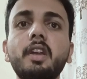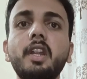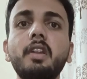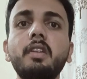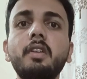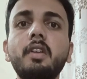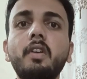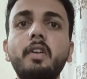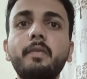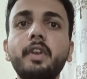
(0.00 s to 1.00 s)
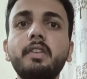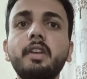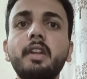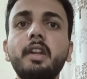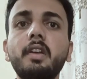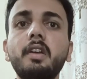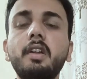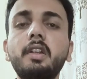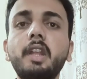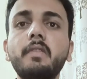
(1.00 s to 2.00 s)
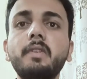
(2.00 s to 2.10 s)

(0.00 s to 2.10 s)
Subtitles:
and affect the red tape